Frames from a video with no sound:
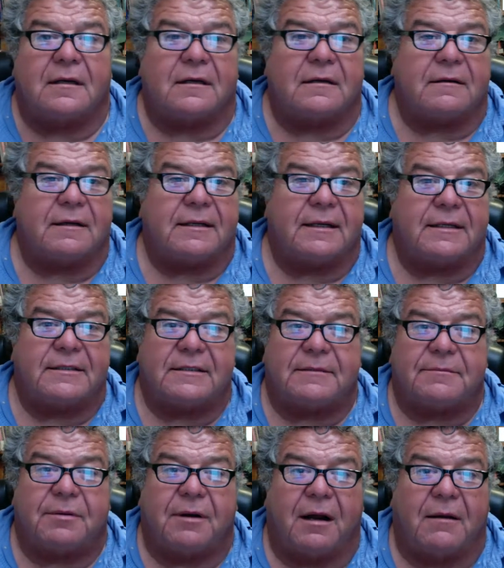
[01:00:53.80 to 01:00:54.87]
right, and I should
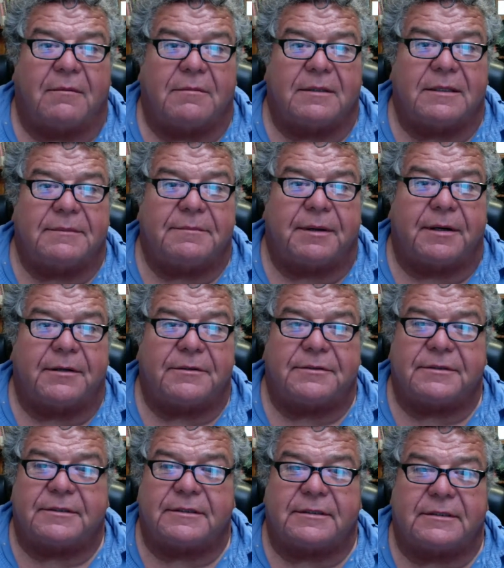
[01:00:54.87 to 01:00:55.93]
probably
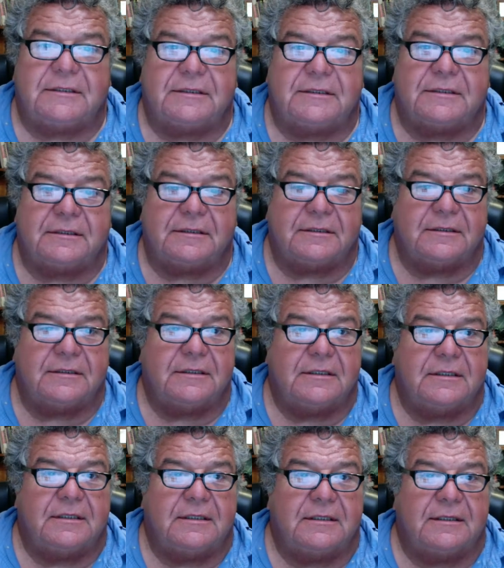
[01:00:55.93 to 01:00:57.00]
post
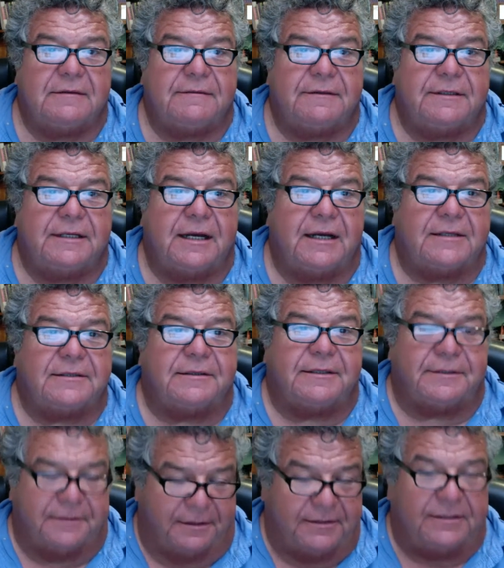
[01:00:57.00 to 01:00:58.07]
if you guys are
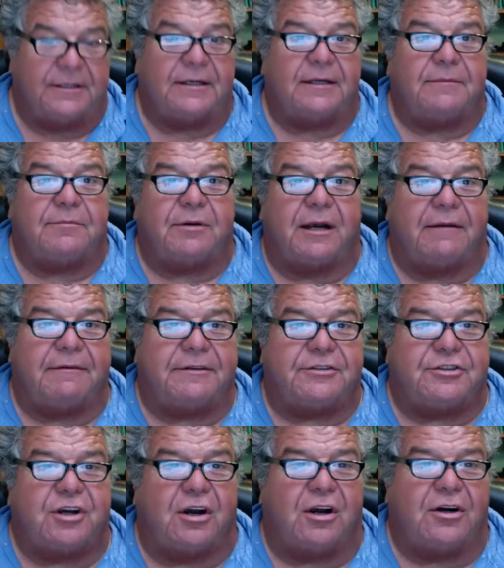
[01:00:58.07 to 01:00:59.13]
interested in private
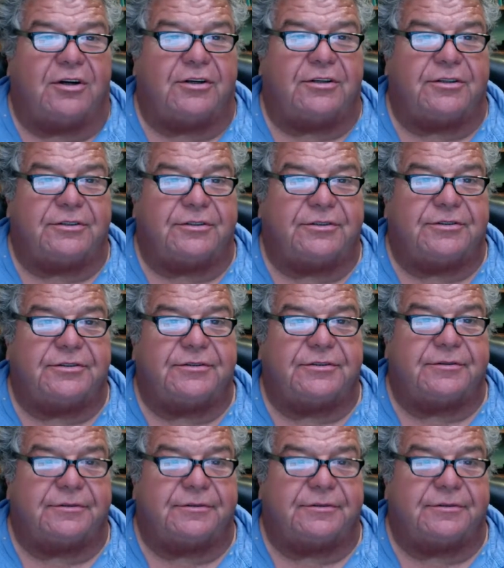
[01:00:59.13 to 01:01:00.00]
charters.